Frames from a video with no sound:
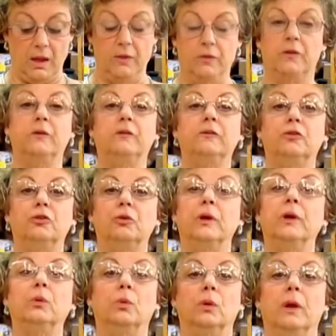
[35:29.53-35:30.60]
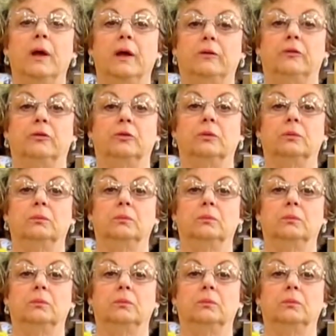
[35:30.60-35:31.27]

This is your equalizer.